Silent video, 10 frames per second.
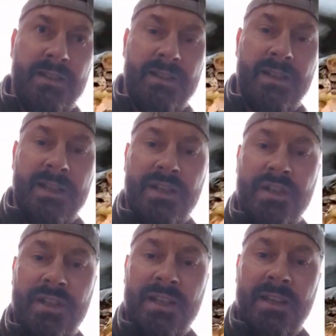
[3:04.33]
next
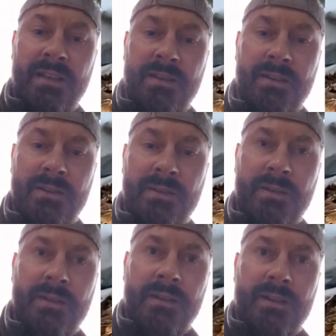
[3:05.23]
year
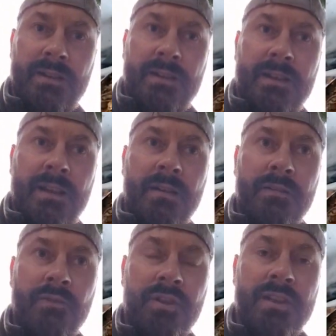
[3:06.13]
that would
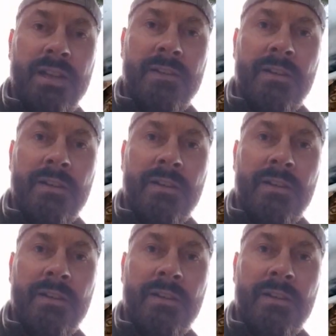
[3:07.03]
have rotted down